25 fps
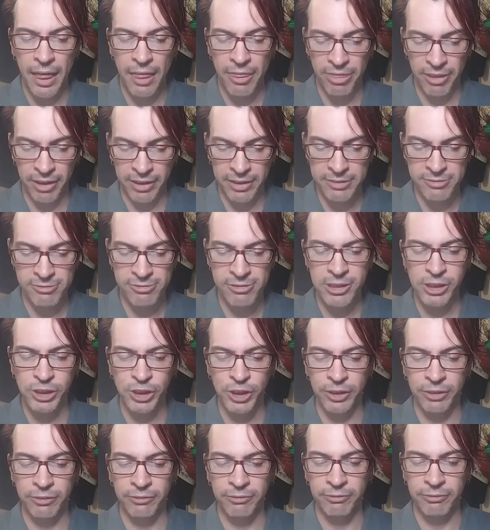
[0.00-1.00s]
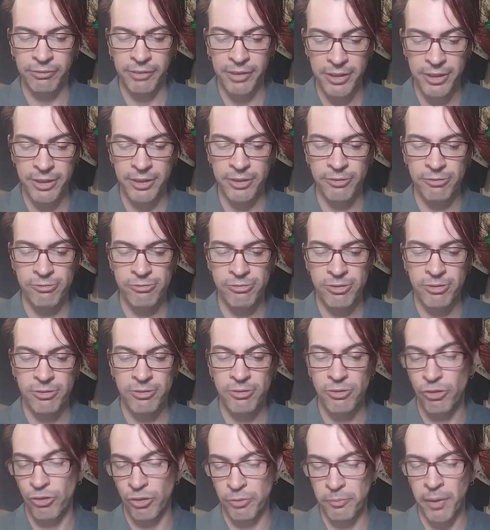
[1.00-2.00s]
The condition is
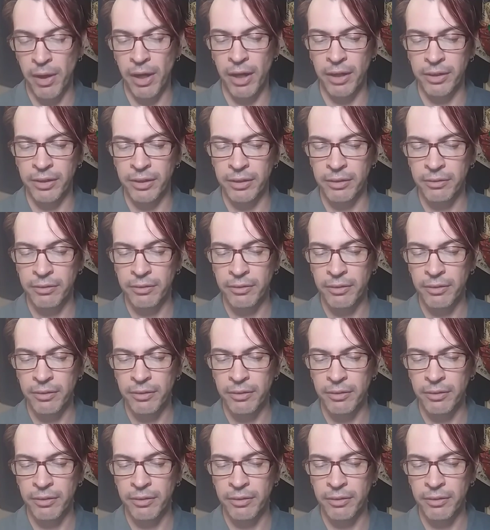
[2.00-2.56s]
samadhi,